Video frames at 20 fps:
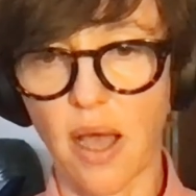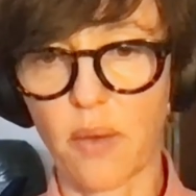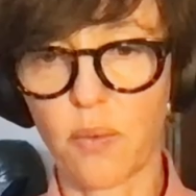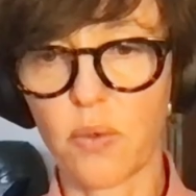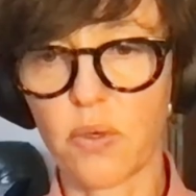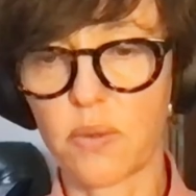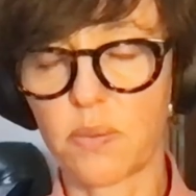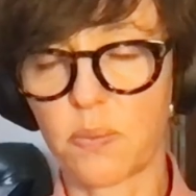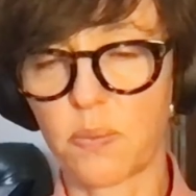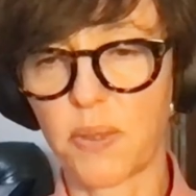I
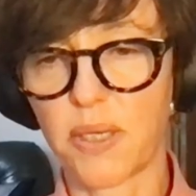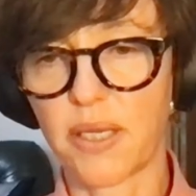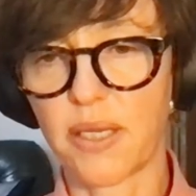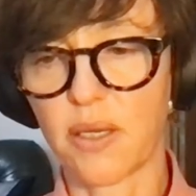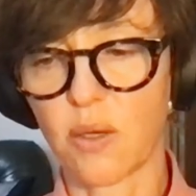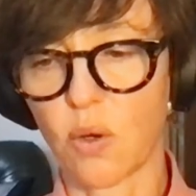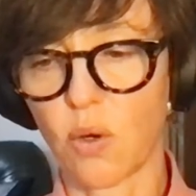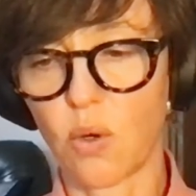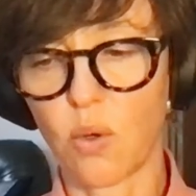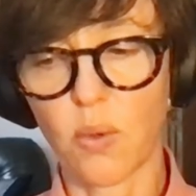would be
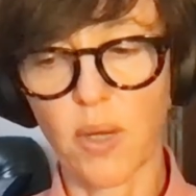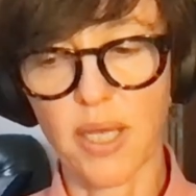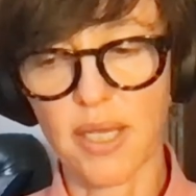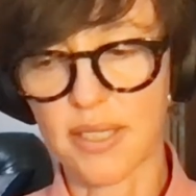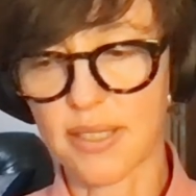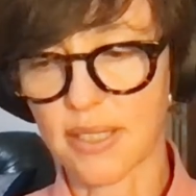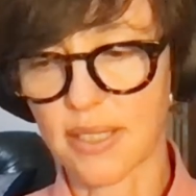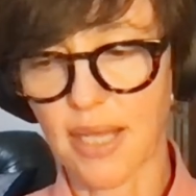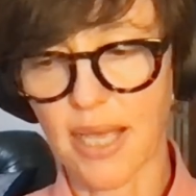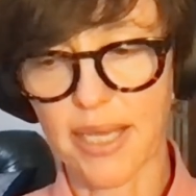
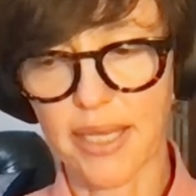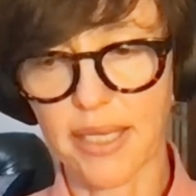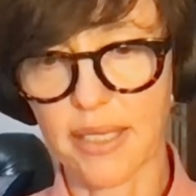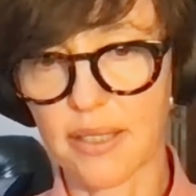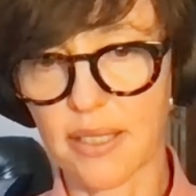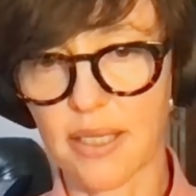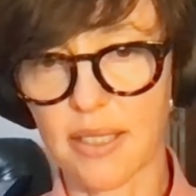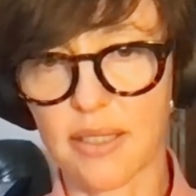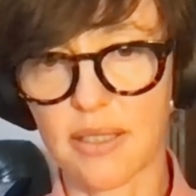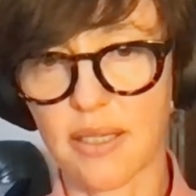always laying
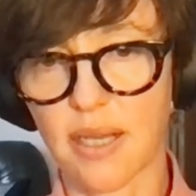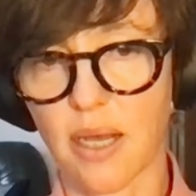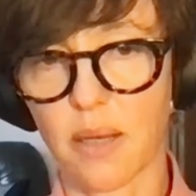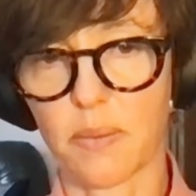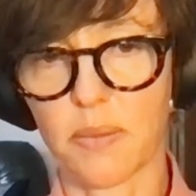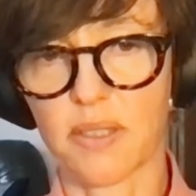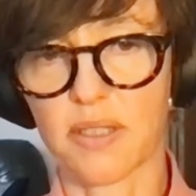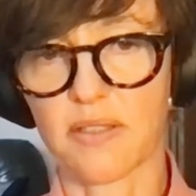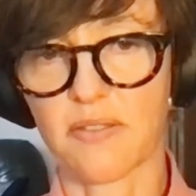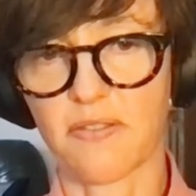these
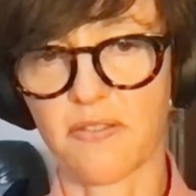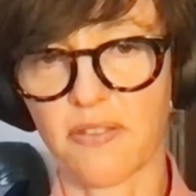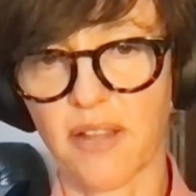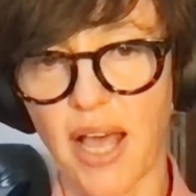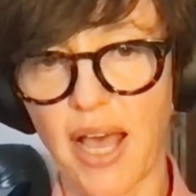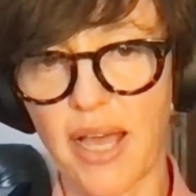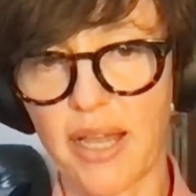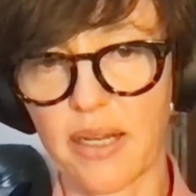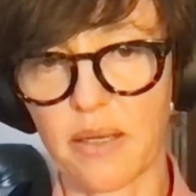garments flat